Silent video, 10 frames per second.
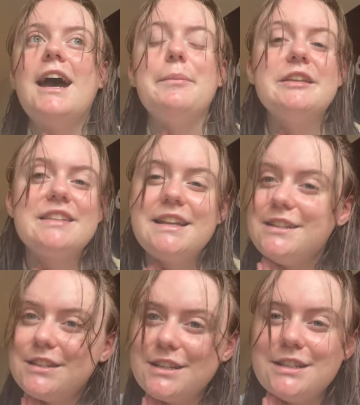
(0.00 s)
I'm
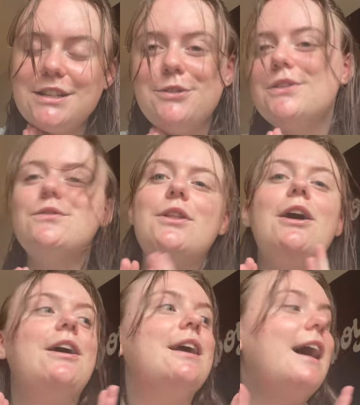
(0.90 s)
excited to continue this
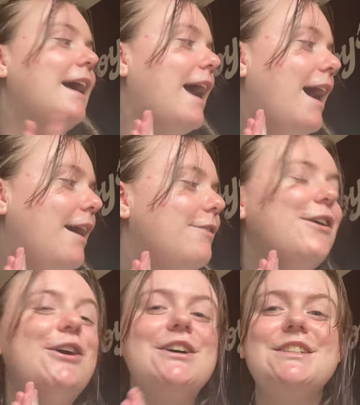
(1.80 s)
vlog. I have
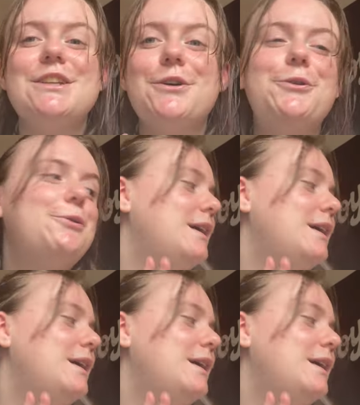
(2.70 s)
also